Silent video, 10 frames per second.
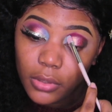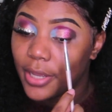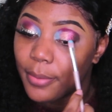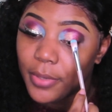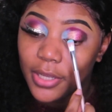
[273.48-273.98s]

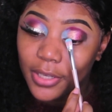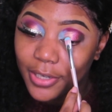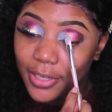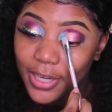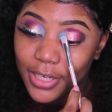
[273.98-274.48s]
I'm making
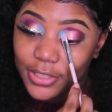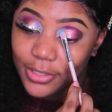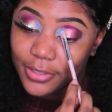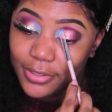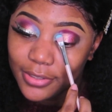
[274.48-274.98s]
a
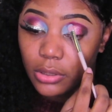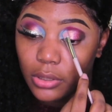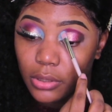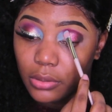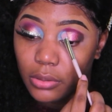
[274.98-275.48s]
connection. Okay.